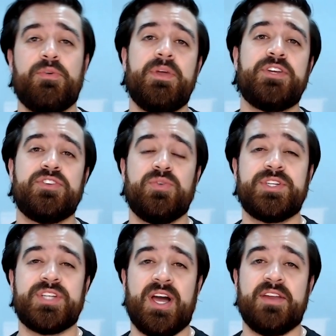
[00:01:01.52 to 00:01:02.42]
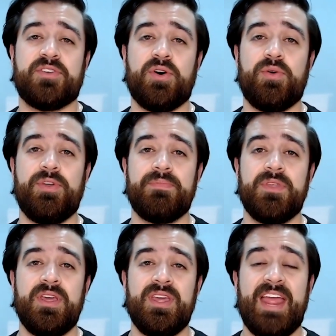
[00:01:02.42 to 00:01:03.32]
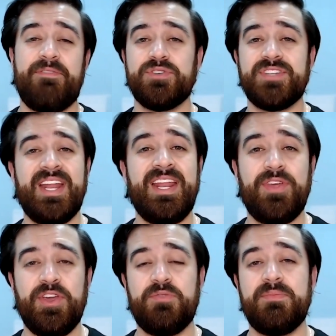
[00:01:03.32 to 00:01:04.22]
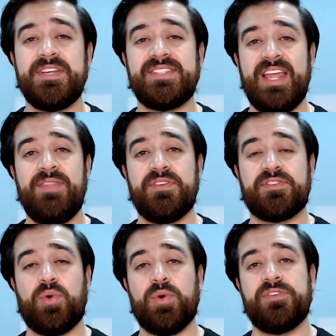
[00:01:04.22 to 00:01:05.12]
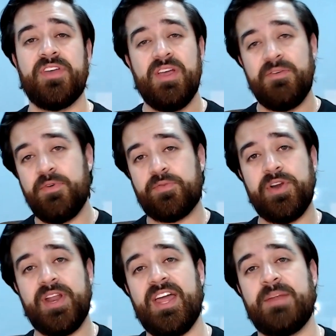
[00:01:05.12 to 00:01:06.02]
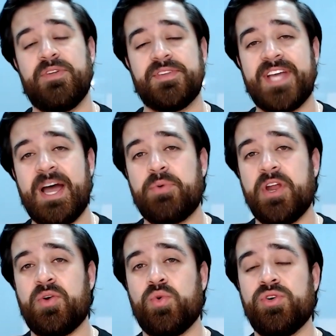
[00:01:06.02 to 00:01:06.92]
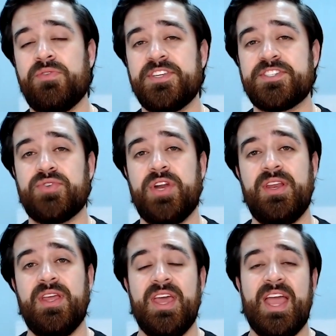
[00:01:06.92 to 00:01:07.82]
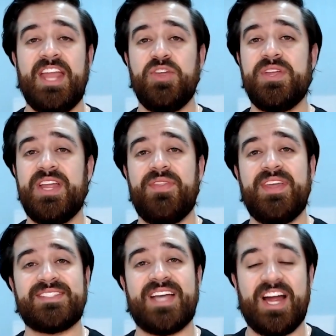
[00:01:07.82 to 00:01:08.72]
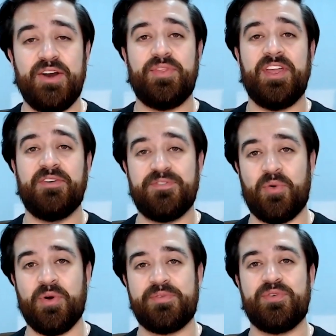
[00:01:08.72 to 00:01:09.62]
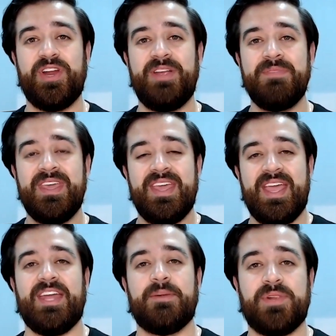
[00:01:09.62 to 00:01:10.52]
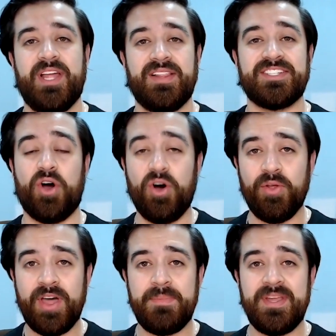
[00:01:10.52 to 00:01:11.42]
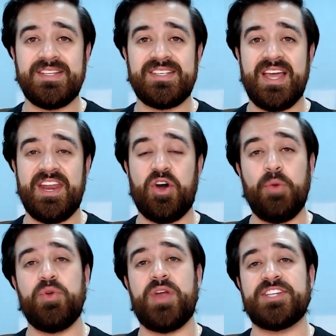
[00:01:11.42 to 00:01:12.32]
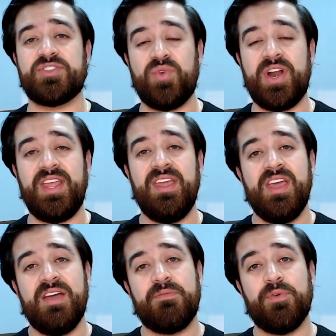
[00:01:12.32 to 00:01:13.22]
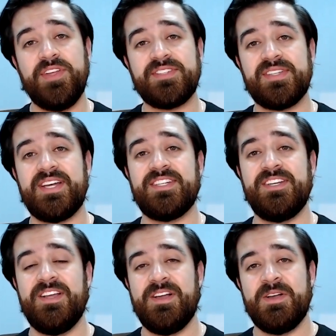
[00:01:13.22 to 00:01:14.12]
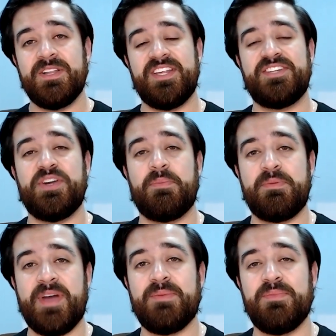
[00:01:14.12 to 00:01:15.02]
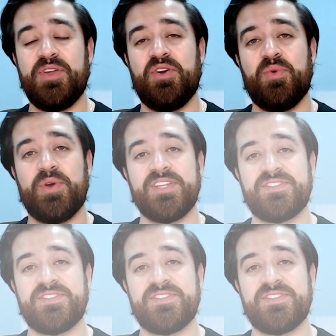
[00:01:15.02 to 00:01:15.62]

mission to which God has called them. If there's anything you've missed in this course, feel free to head up to the top right corner of this screen and you can get the entire thing for free in a playlist. All that being said, I hope you guys are ready for this lesson. Let's jump into my computer and we'll get